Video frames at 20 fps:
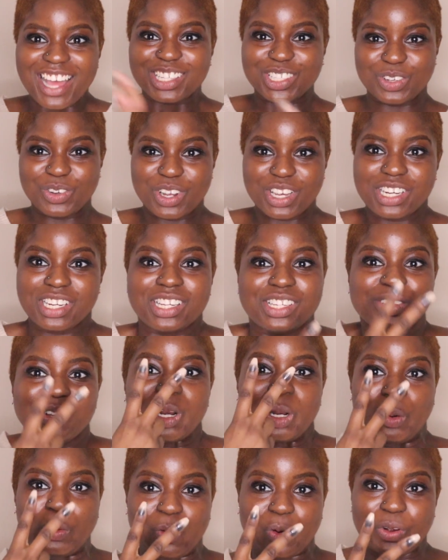
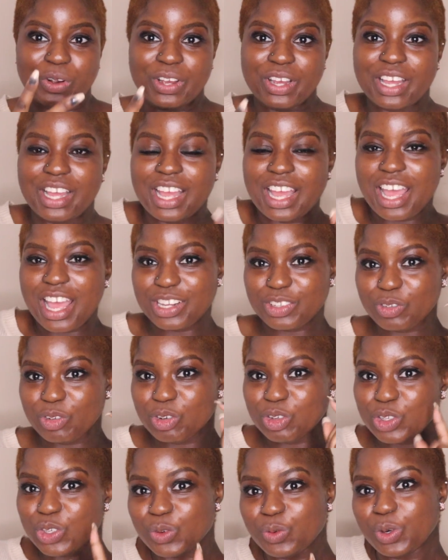
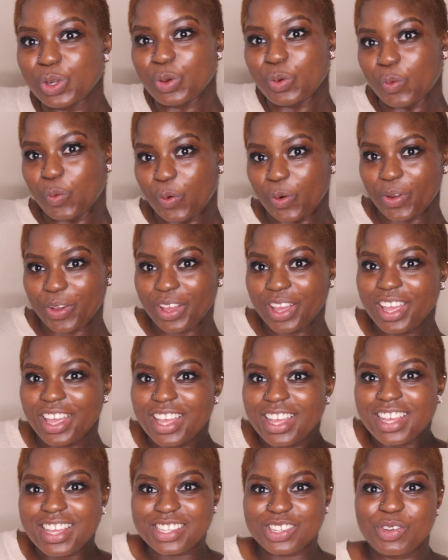
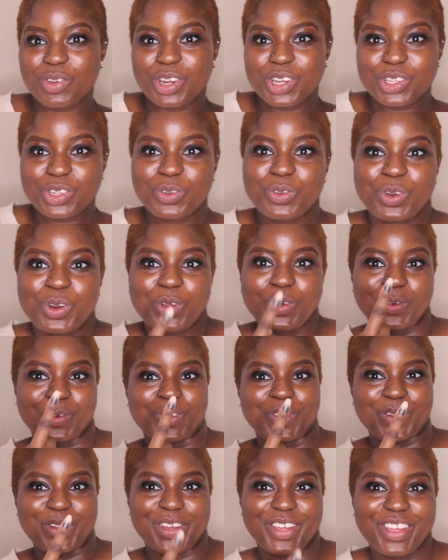
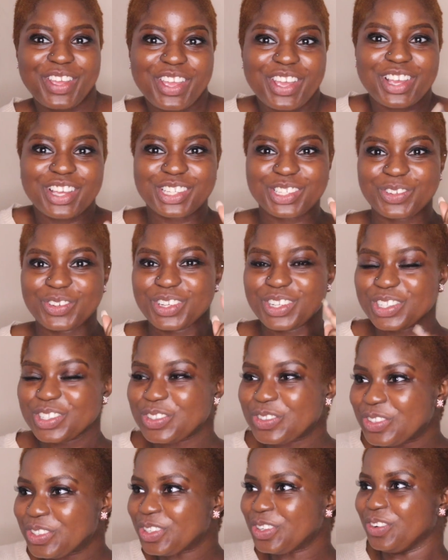2021.
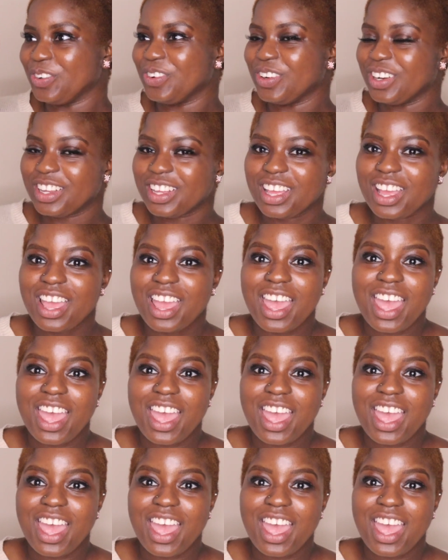2021.